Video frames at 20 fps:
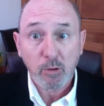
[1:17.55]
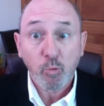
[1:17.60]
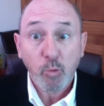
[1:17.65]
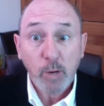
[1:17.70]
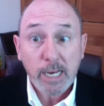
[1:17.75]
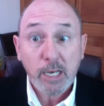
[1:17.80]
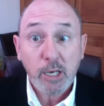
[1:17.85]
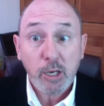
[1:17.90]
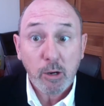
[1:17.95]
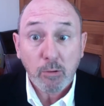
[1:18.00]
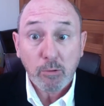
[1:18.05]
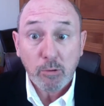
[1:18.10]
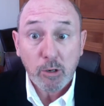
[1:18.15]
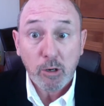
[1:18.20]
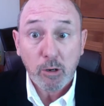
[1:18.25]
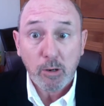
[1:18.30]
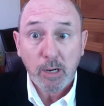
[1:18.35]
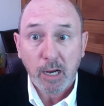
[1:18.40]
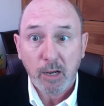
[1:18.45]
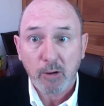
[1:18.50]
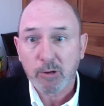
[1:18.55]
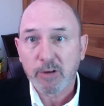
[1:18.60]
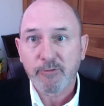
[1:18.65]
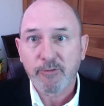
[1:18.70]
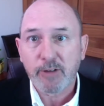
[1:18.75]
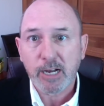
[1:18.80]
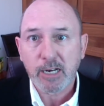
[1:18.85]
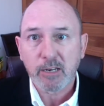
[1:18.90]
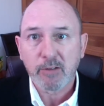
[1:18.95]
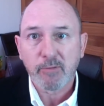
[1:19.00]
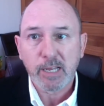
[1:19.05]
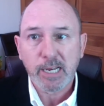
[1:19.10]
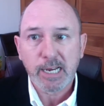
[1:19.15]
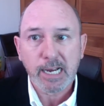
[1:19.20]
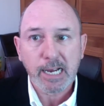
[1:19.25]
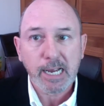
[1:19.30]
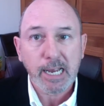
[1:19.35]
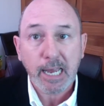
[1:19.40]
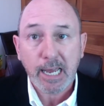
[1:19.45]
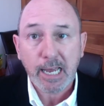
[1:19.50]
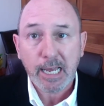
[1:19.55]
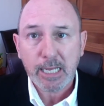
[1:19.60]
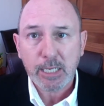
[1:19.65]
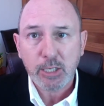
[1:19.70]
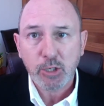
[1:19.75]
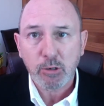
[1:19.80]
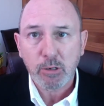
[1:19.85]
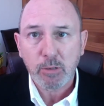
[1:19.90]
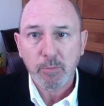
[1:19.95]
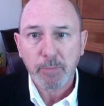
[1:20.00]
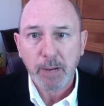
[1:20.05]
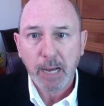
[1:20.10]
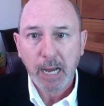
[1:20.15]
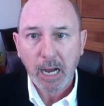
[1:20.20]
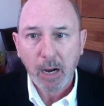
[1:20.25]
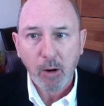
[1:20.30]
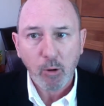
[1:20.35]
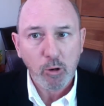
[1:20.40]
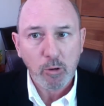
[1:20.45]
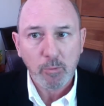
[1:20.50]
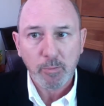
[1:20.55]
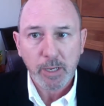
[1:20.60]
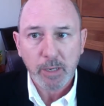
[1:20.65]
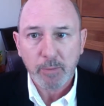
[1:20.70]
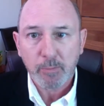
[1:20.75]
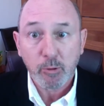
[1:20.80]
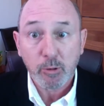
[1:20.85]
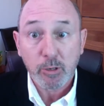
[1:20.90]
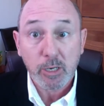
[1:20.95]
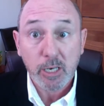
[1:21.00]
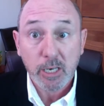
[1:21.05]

we don't know how to effectively engage or empower people